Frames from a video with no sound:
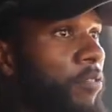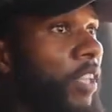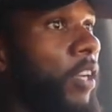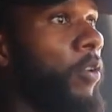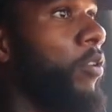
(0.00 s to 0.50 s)
his
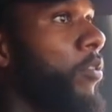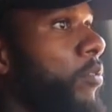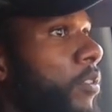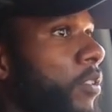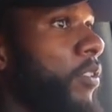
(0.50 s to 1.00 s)
vehicle,
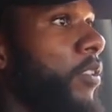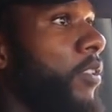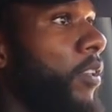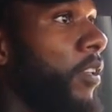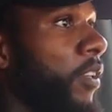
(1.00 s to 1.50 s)

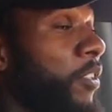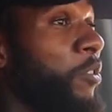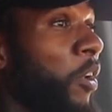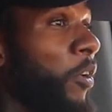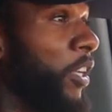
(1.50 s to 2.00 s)
you know